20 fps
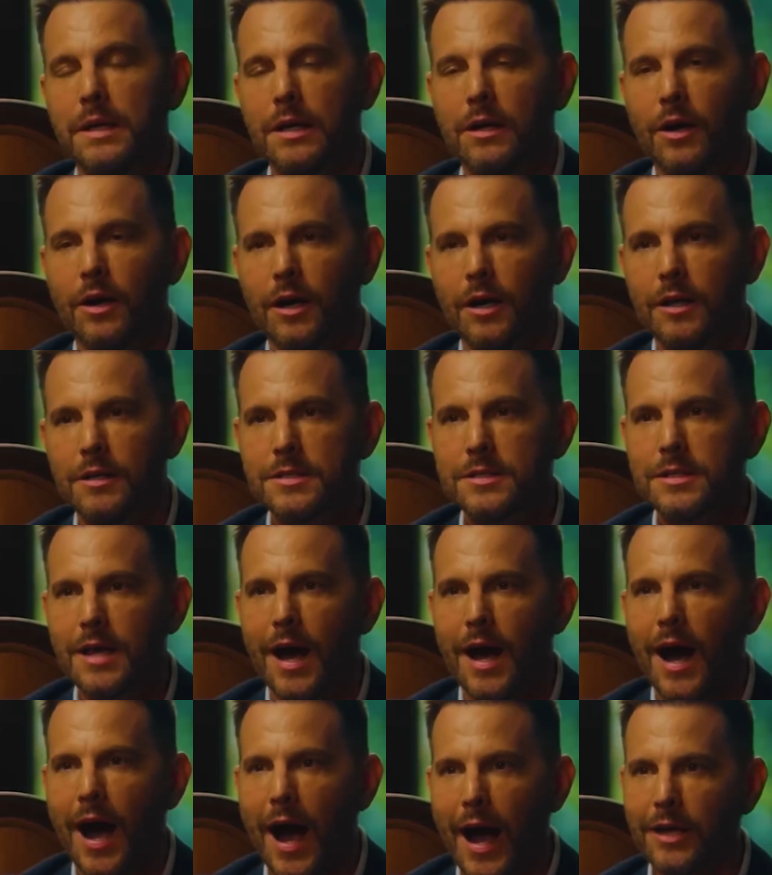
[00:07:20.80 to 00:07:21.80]
because
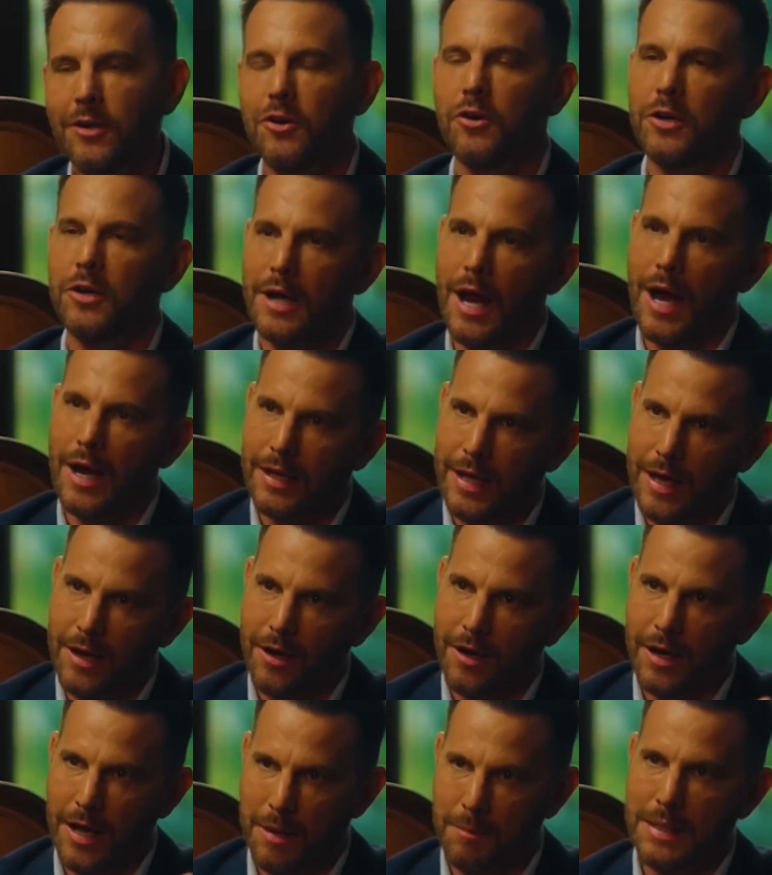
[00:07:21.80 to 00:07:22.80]
I could not
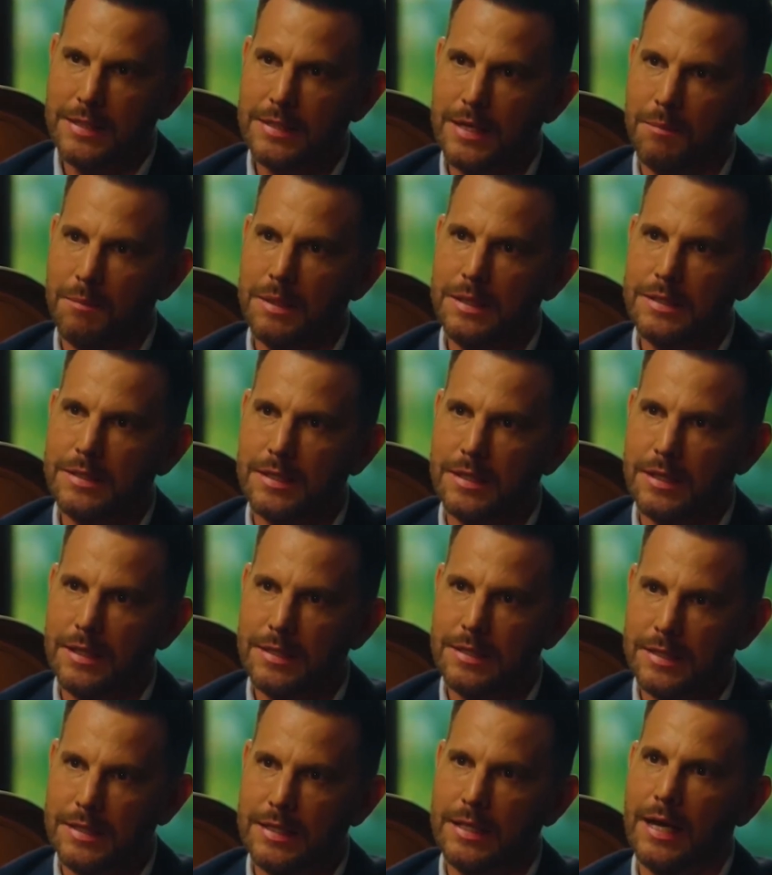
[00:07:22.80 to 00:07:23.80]
get on
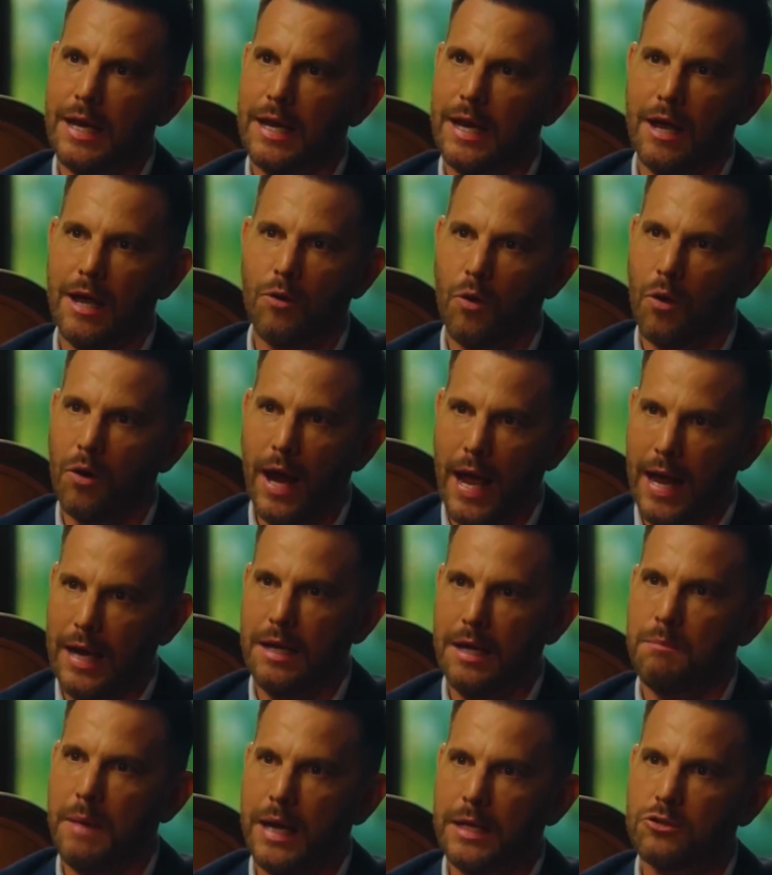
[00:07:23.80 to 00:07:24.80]
MSNBC, CNN, or
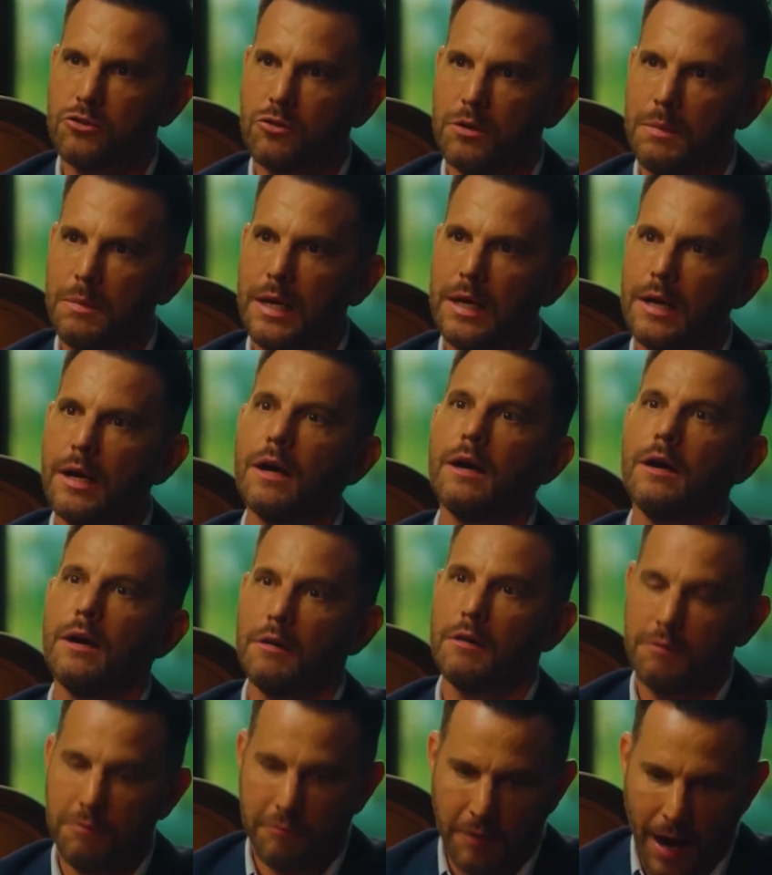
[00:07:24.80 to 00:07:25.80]
any mainstream media.
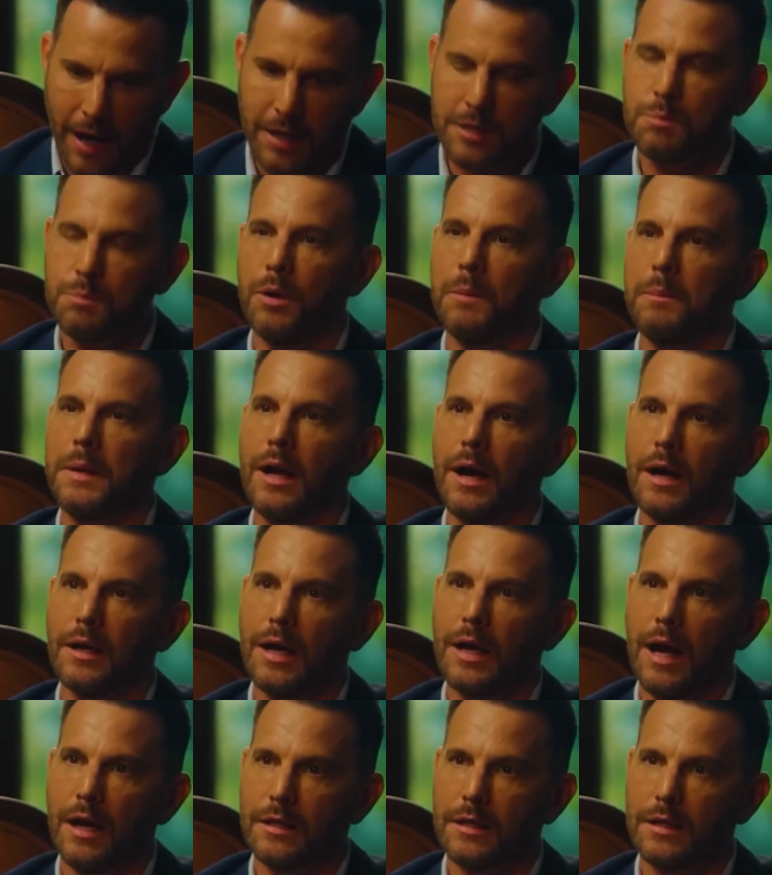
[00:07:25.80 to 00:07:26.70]
Fox put me on